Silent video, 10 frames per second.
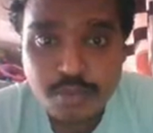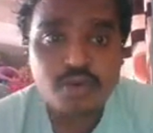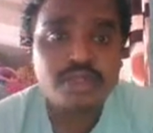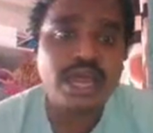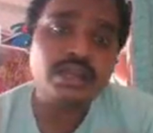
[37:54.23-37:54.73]

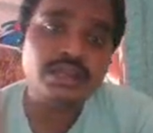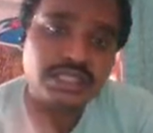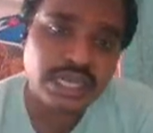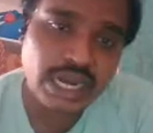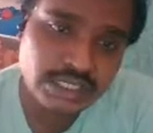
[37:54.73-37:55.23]
to remove
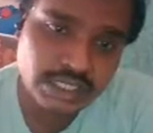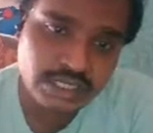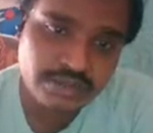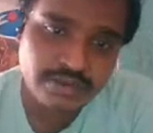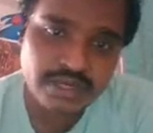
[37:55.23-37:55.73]
that
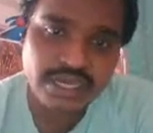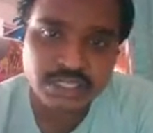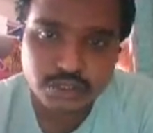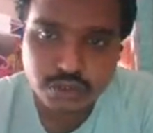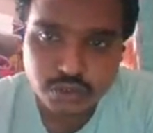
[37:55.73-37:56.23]
sludge, it
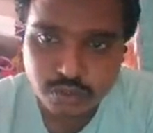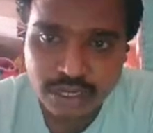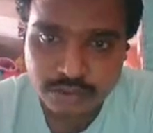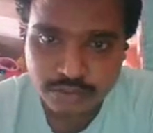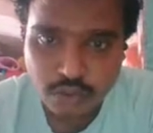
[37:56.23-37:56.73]
will take
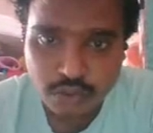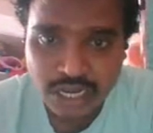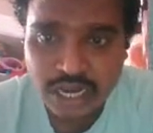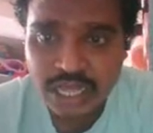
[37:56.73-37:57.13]
6 to 12.